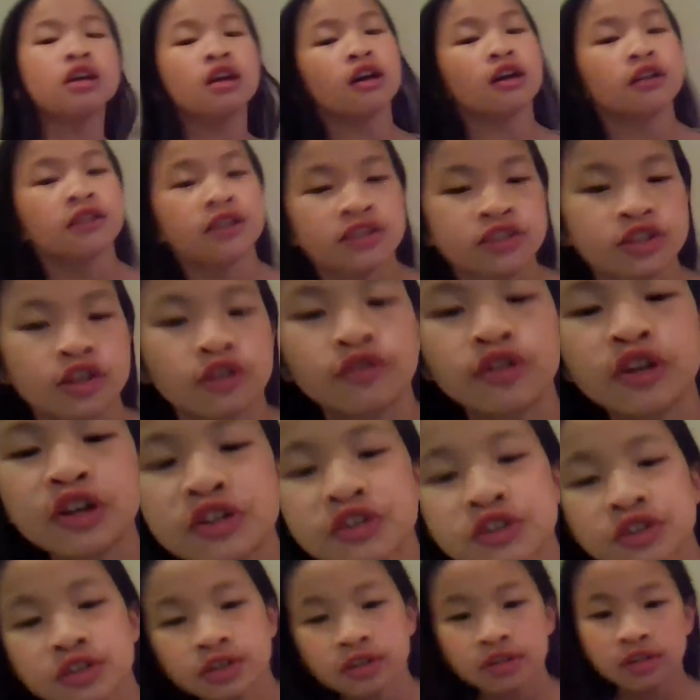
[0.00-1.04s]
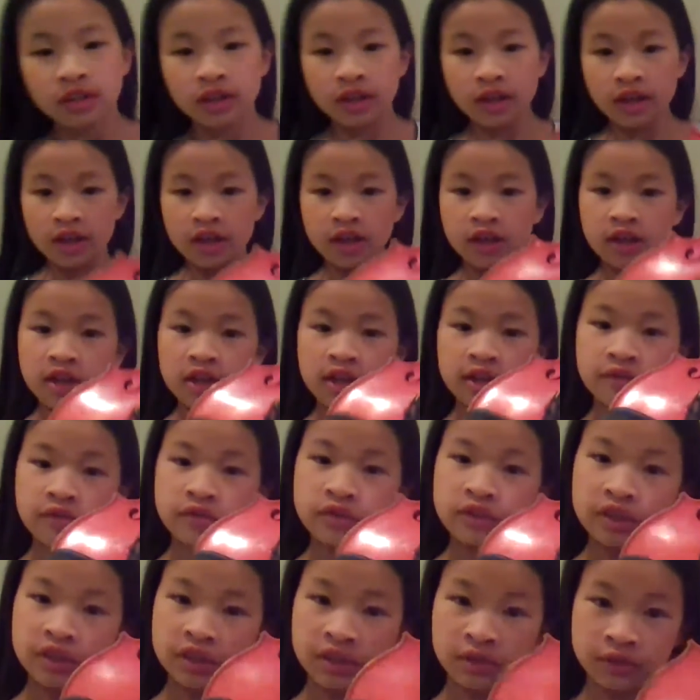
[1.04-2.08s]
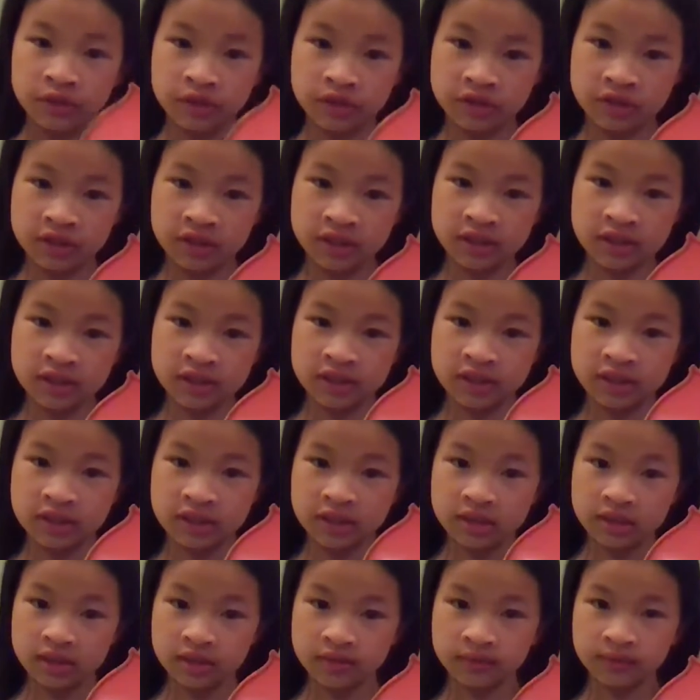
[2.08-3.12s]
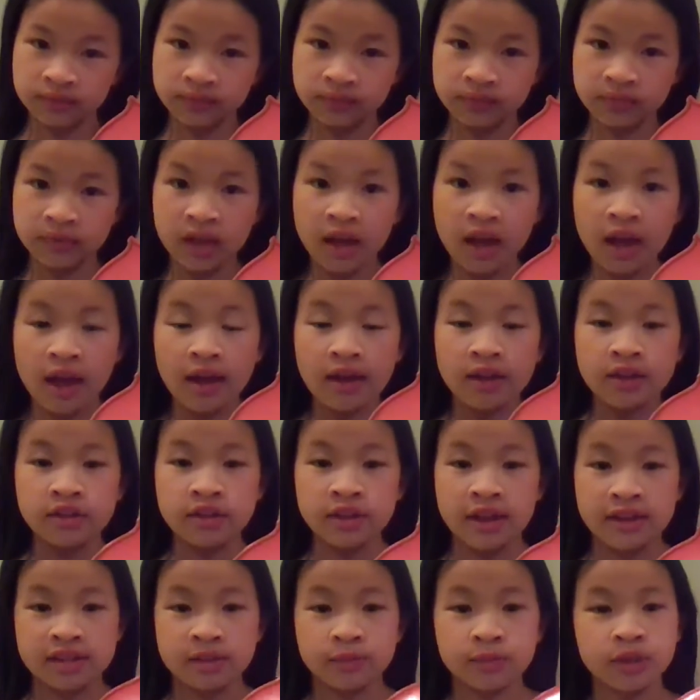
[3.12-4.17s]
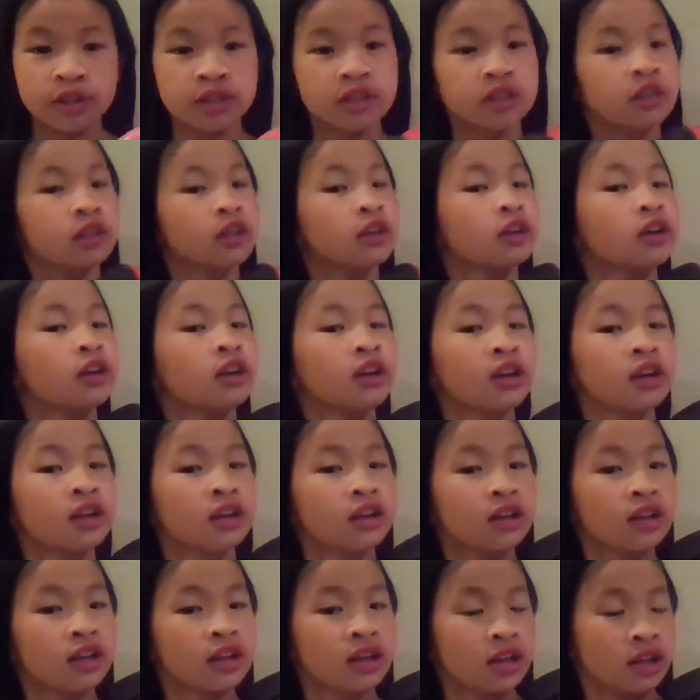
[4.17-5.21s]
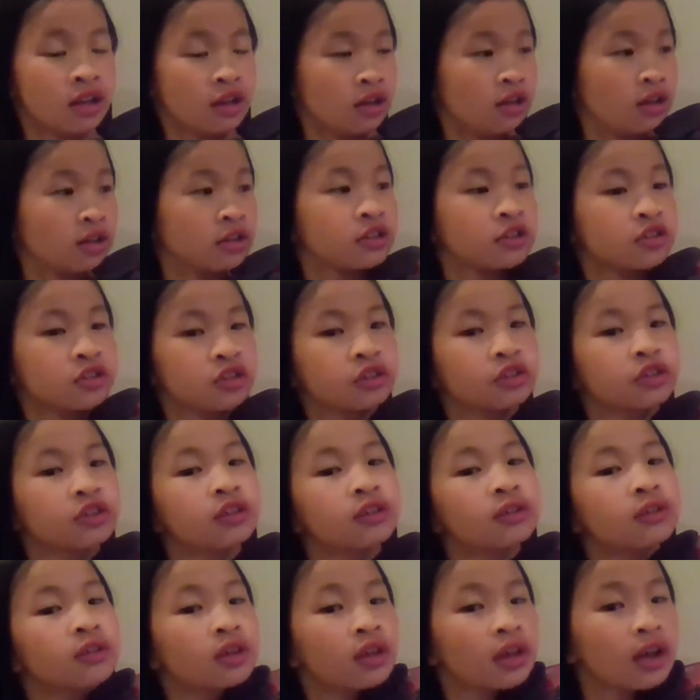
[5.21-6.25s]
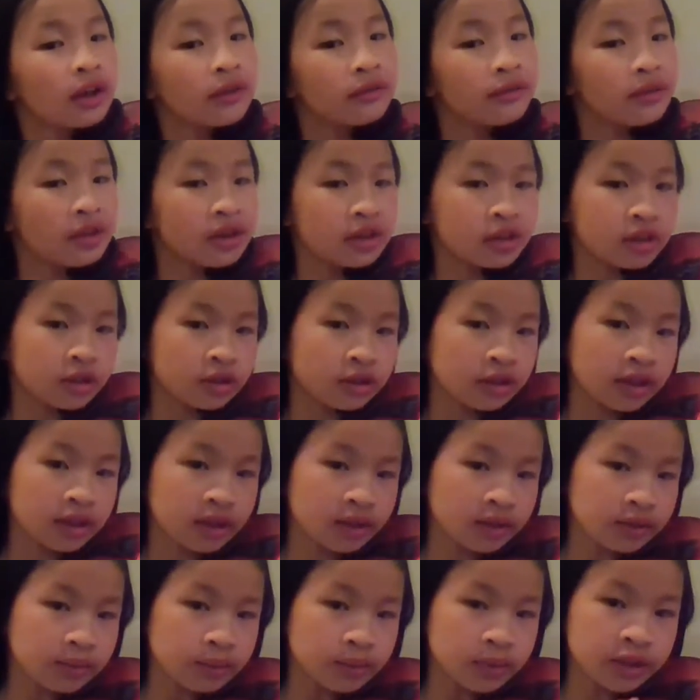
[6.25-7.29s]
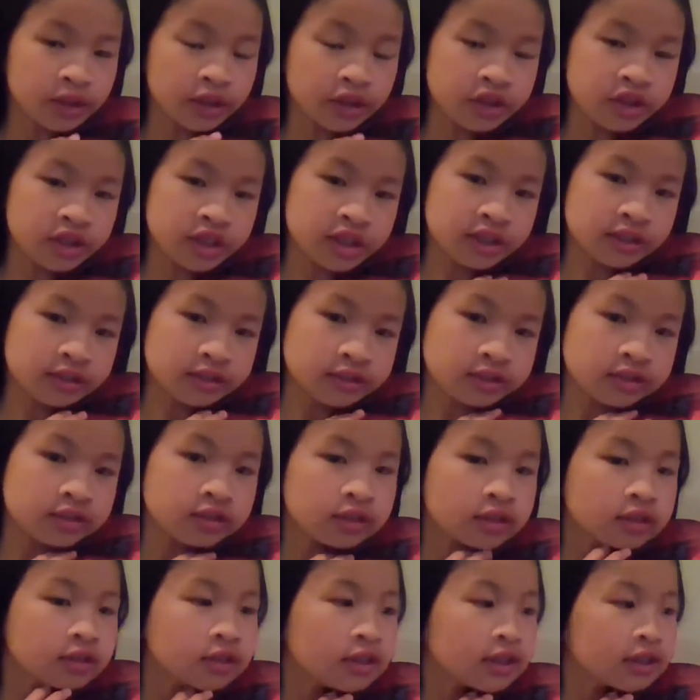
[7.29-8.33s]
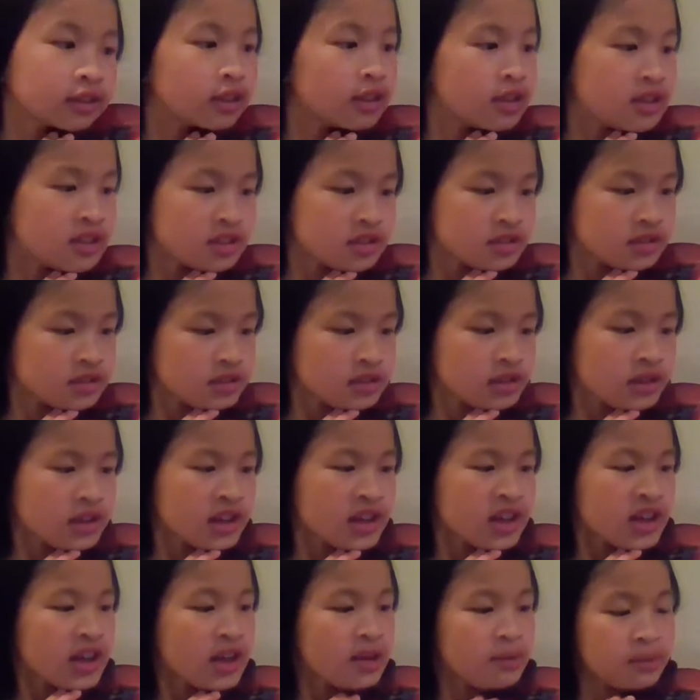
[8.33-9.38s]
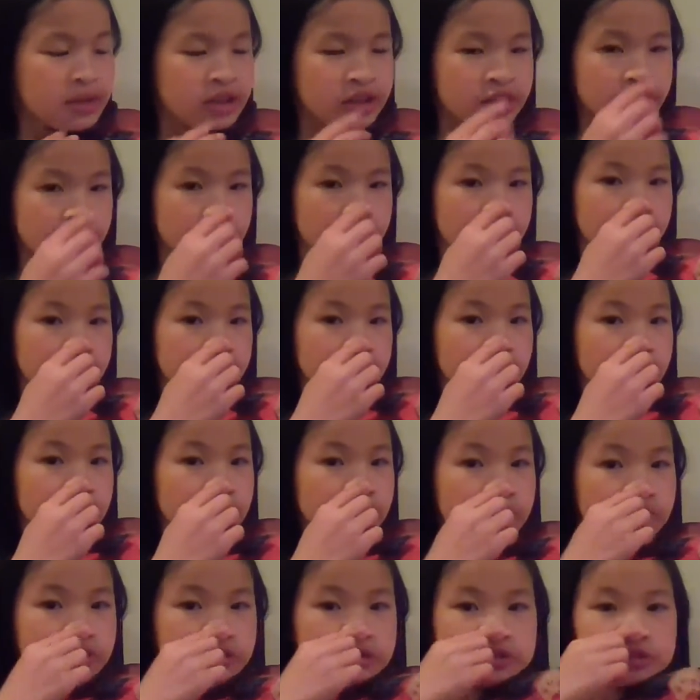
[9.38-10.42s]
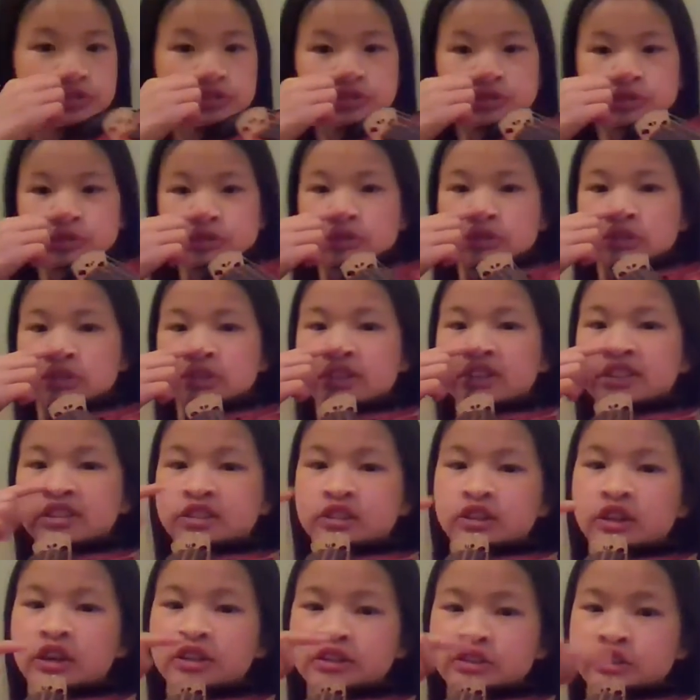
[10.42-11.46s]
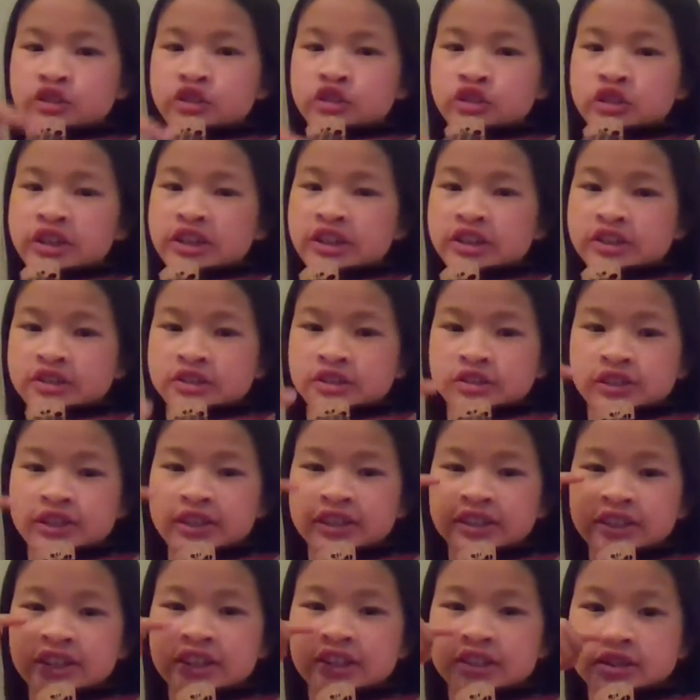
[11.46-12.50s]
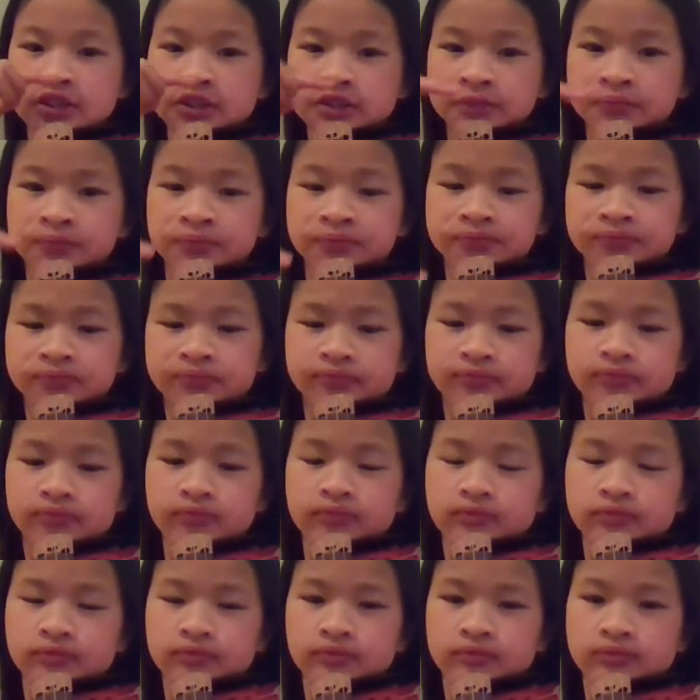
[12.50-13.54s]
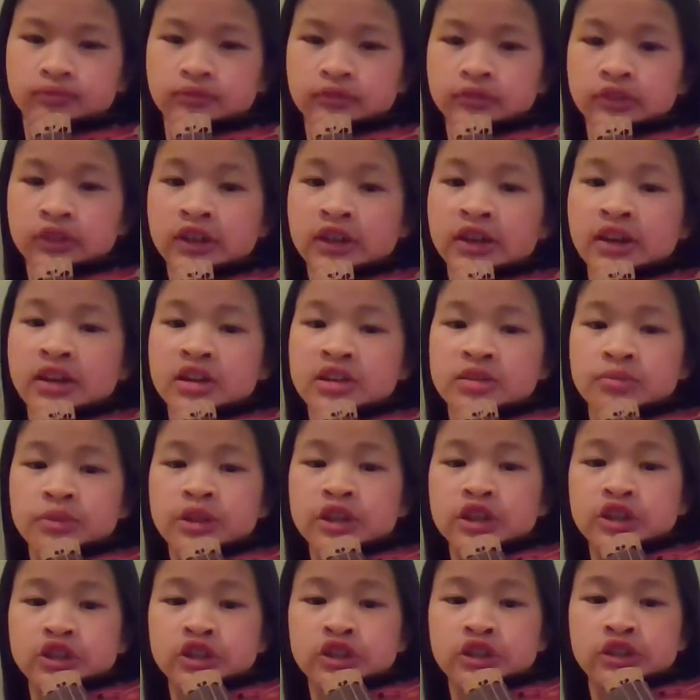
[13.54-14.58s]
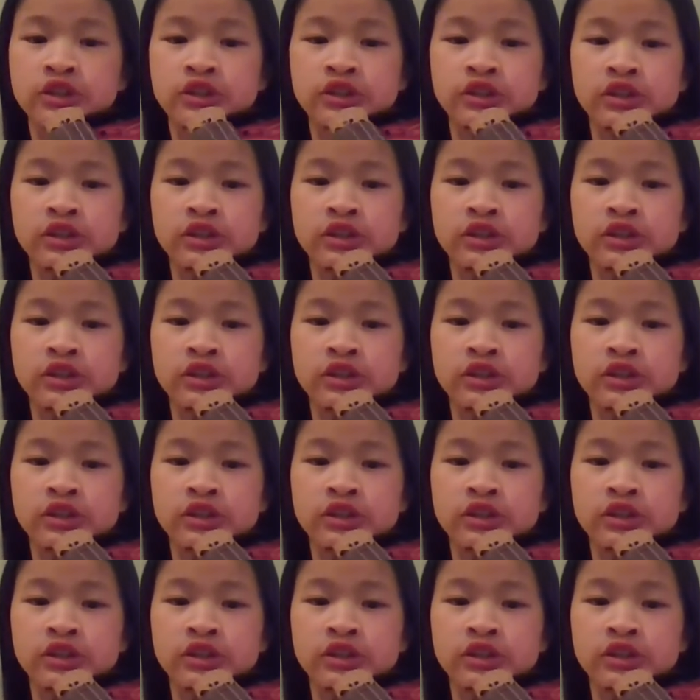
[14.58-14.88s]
Okay, so first, and you see this, you have to put it on your shoulder, and then you put your cheek like this. Make sure your nose is across the strings like this, and make sure